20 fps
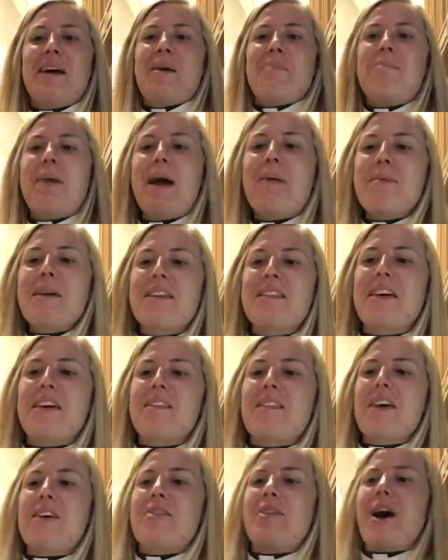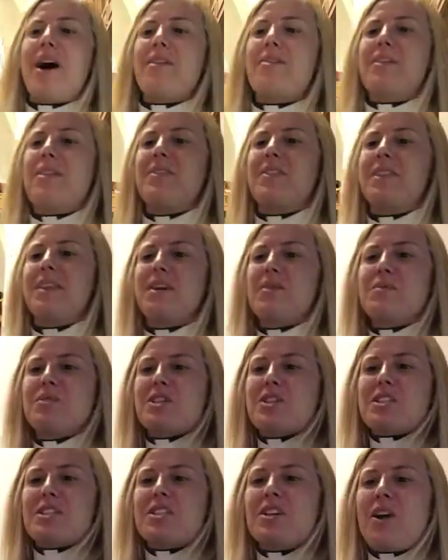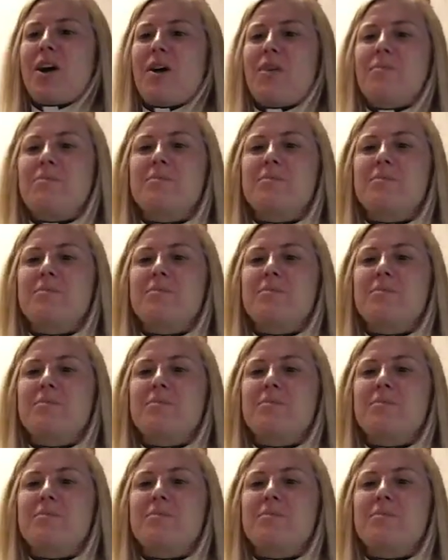Maybe that they thought that it would just, you know,